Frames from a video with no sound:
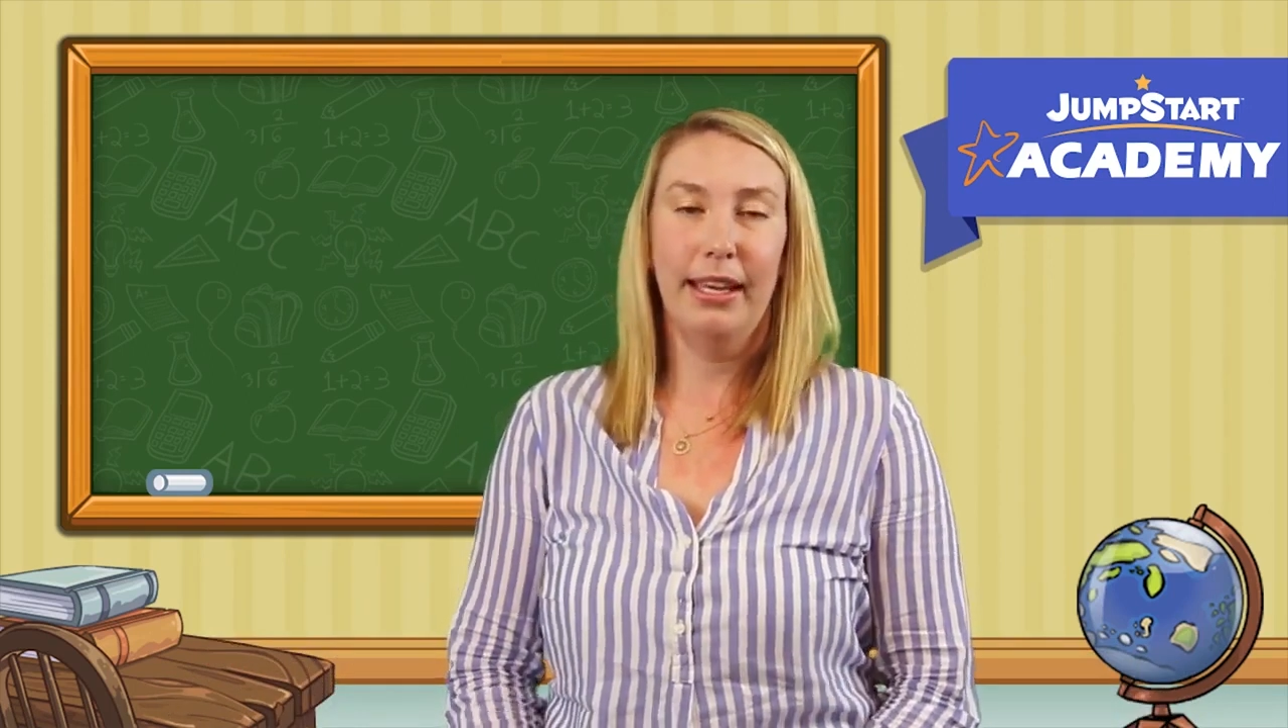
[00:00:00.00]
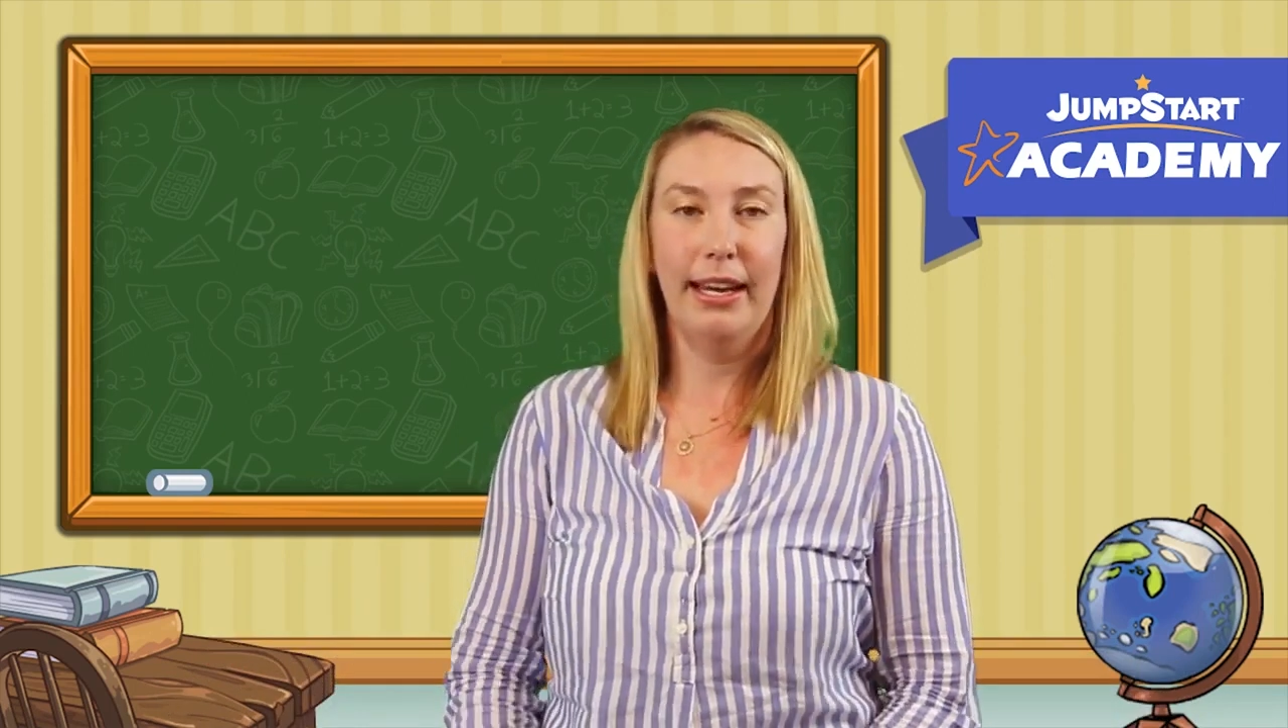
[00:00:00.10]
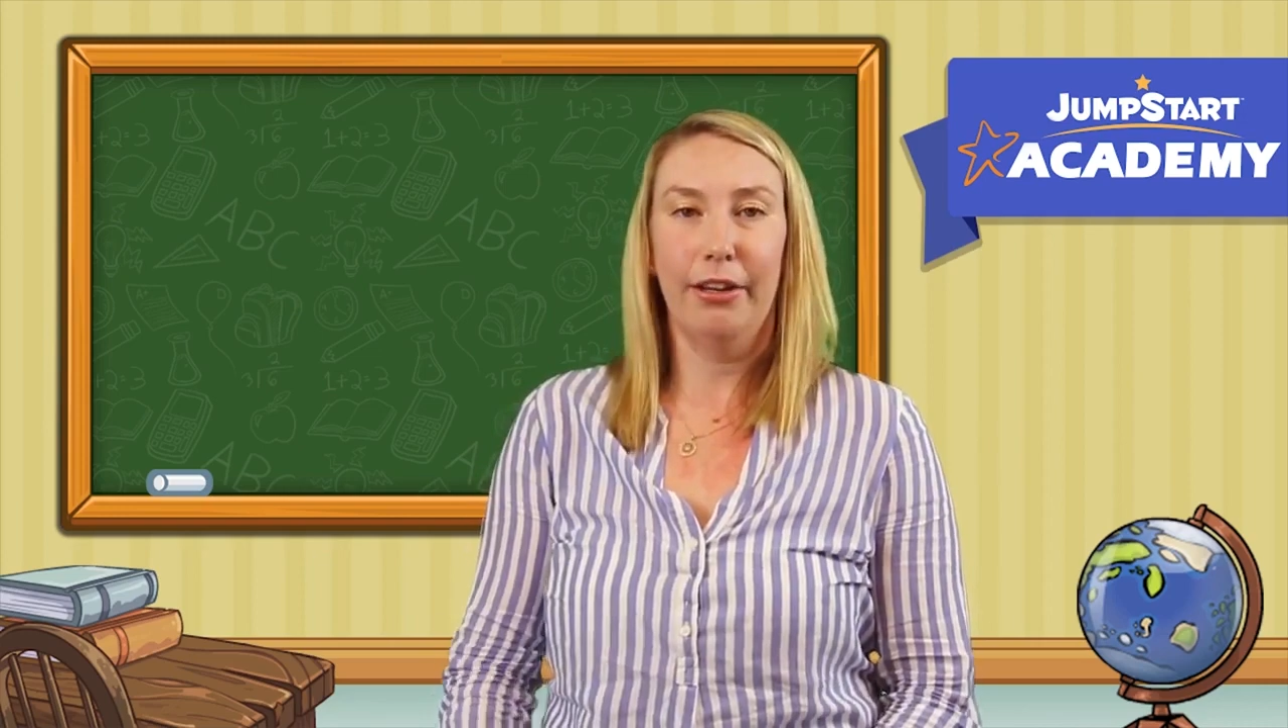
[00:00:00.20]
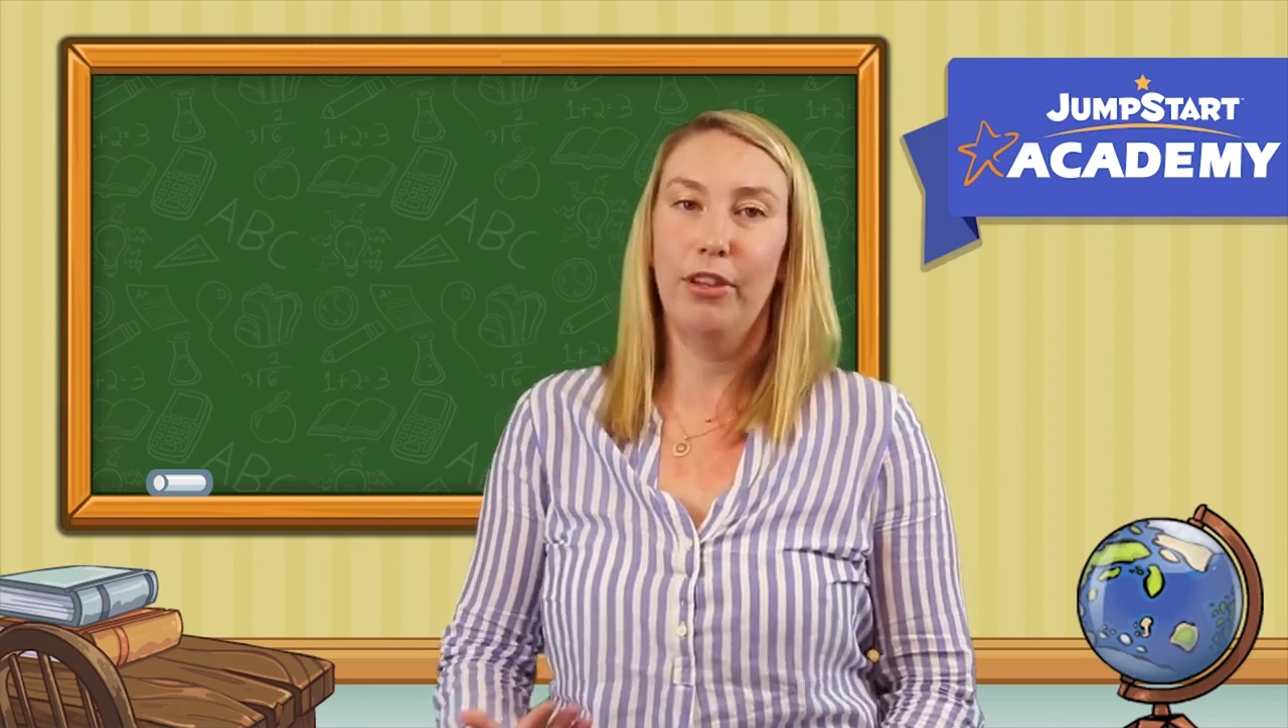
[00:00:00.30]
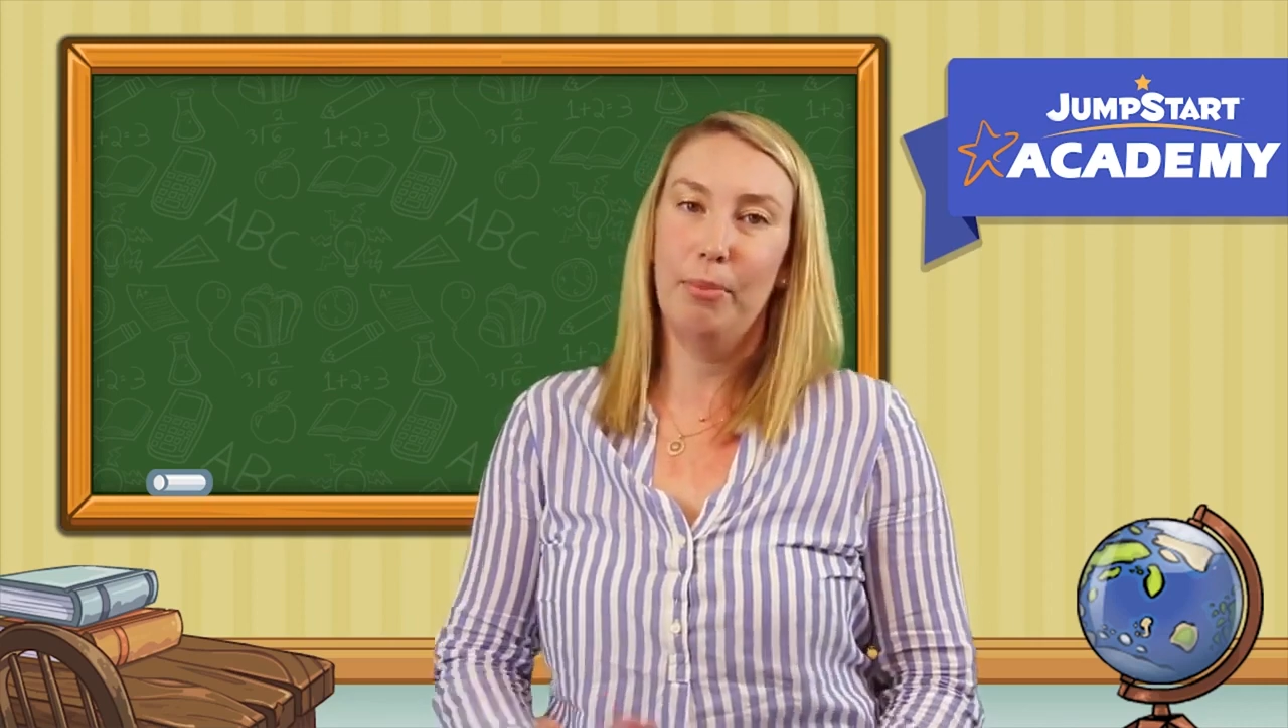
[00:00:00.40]
can
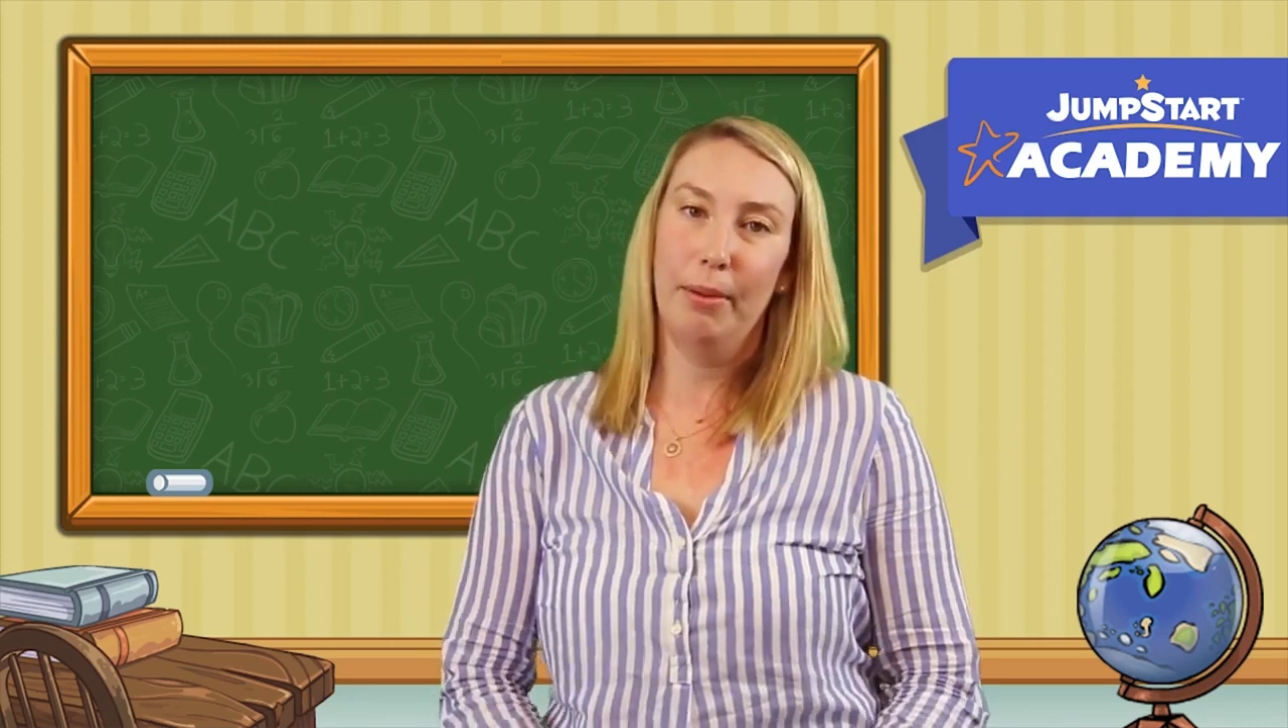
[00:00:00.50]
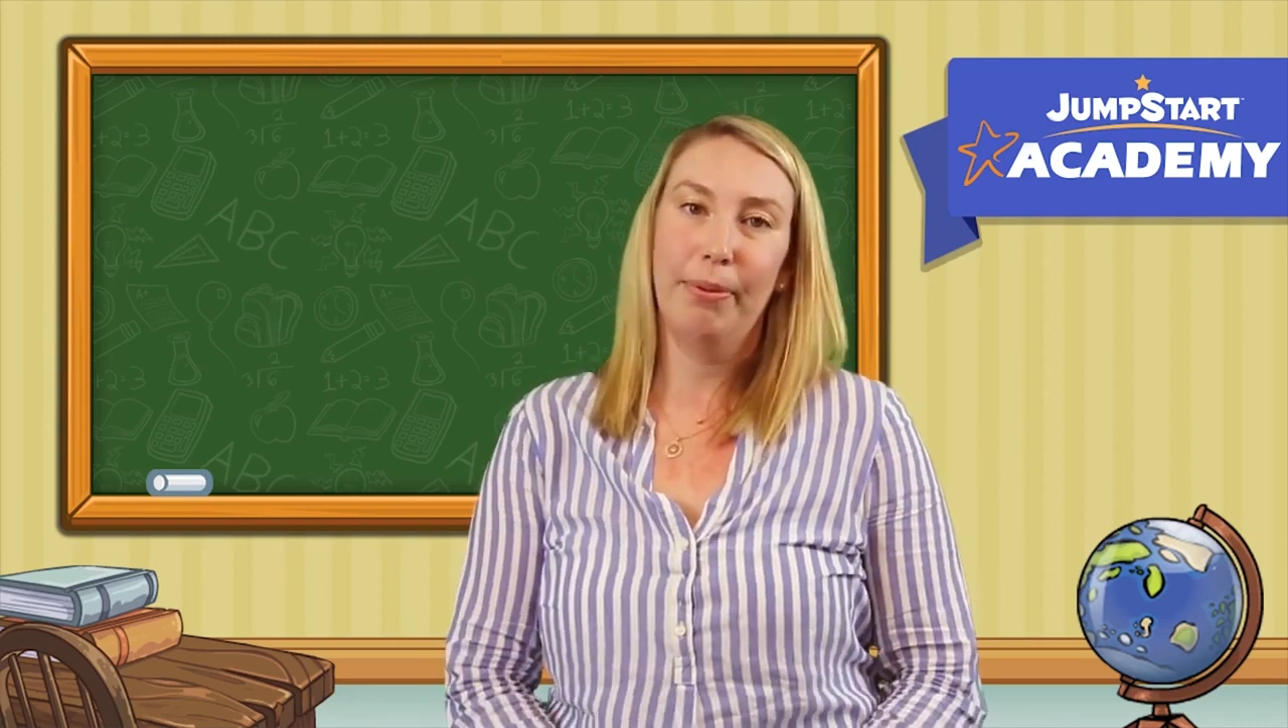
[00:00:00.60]
actually be